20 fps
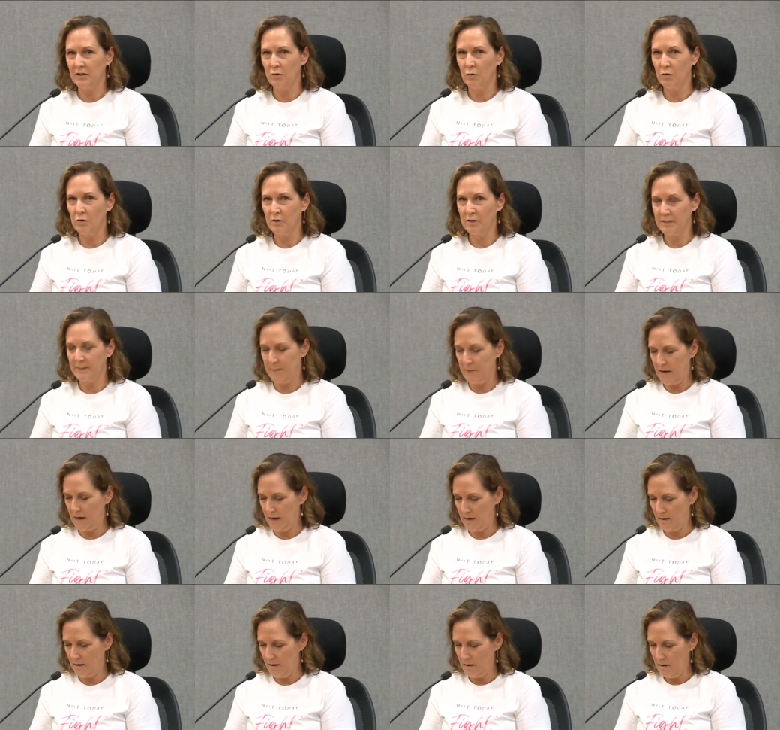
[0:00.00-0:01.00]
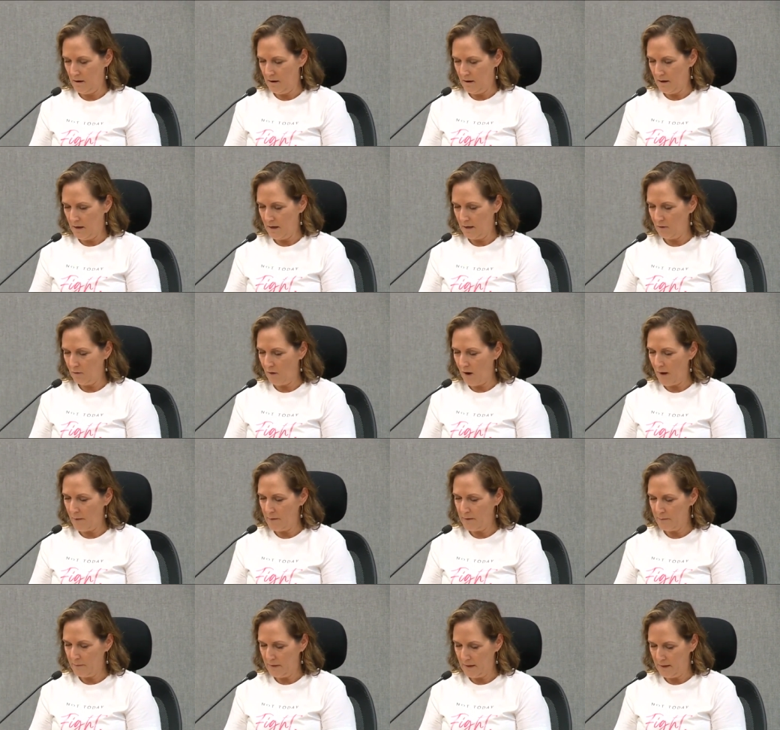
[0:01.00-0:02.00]
towards me and
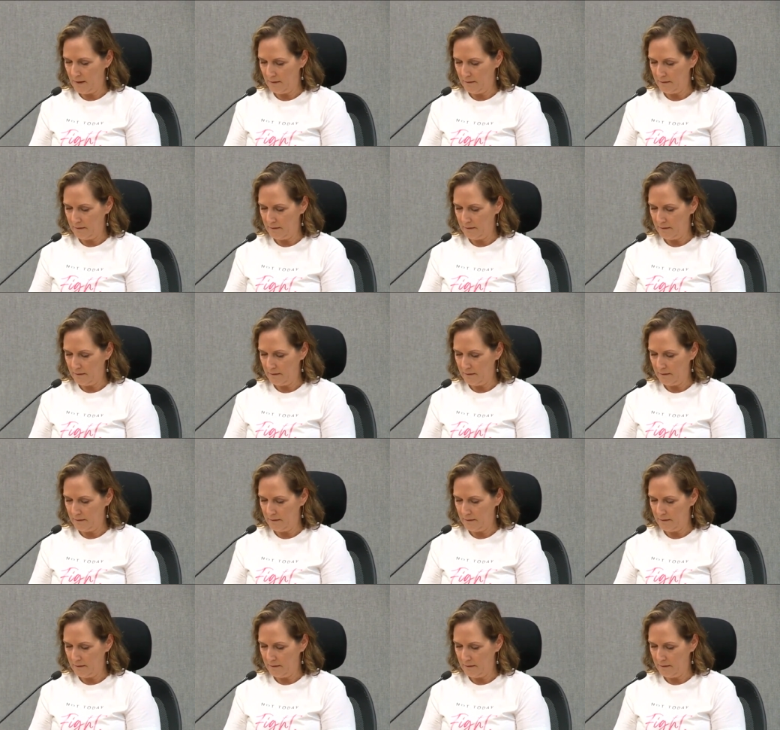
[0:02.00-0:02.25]
grabbing me.